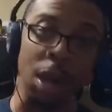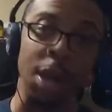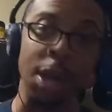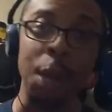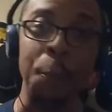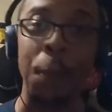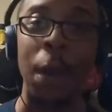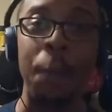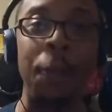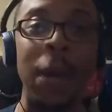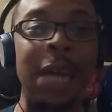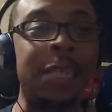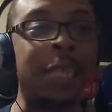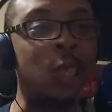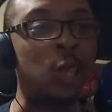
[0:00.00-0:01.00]
You better
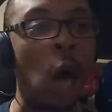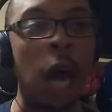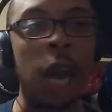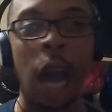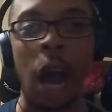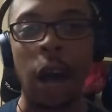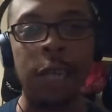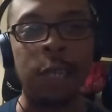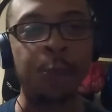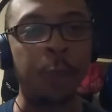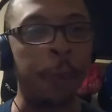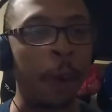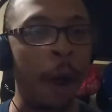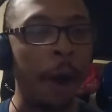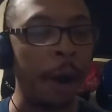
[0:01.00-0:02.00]
pay attention. all these
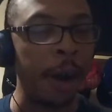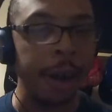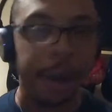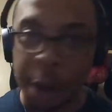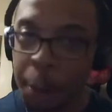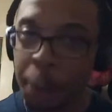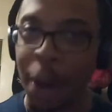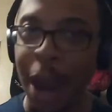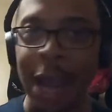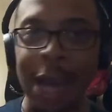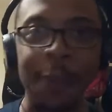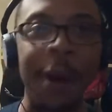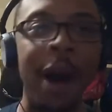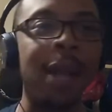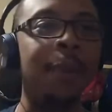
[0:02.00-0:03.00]
people out here bragging
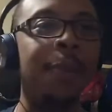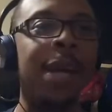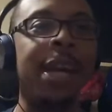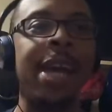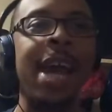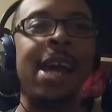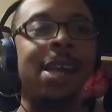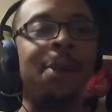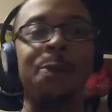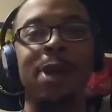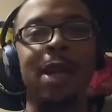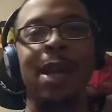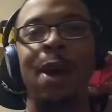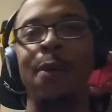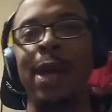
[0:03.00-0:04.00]
about unlimited data. You
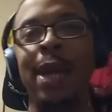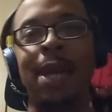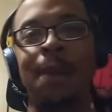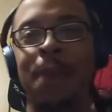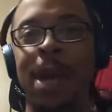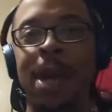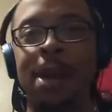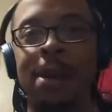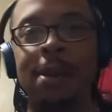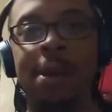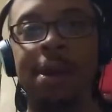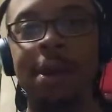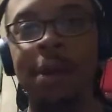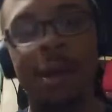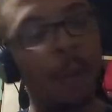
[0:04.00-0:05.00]
really don't need it, man.
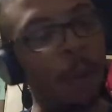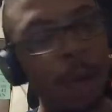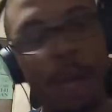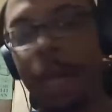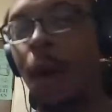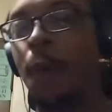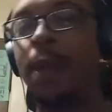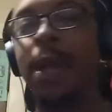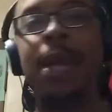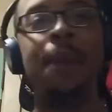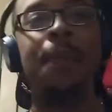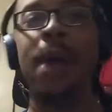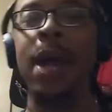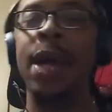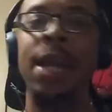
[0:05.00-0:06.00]
You really don't need it,
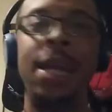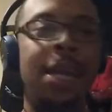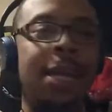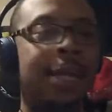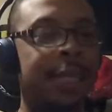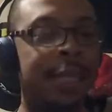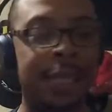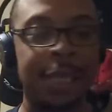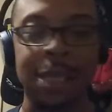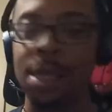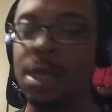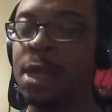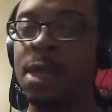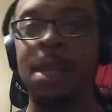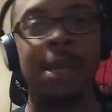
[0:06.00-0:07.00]
man. It's just a,
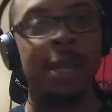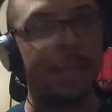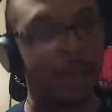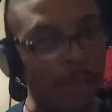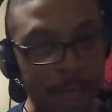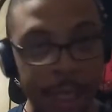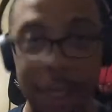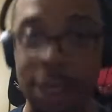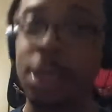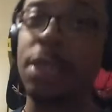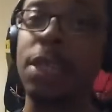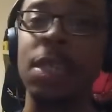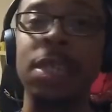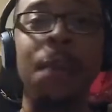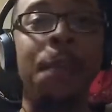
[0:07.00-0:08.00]
it's just a, it's
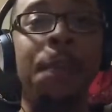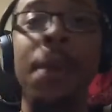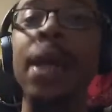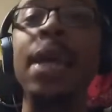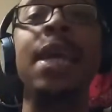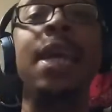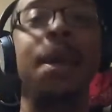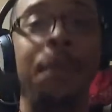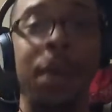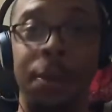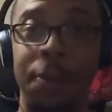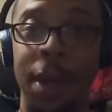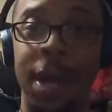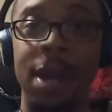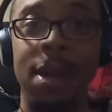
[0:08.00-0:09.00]
just a money gimmick,
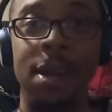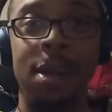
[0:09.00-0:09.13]
man.